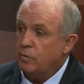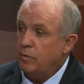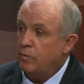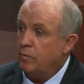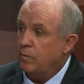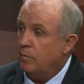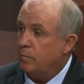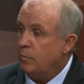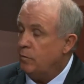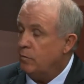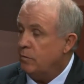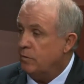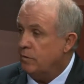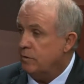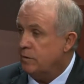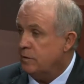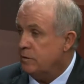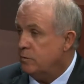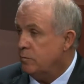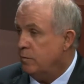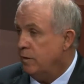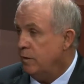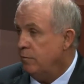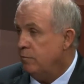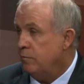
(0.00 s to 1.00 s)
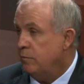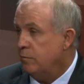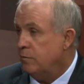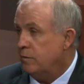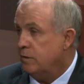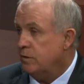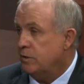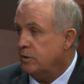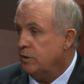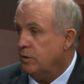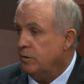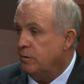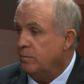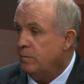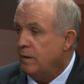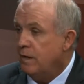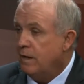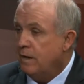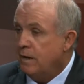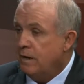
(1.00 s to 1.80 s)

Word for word: We report on the 24th of June.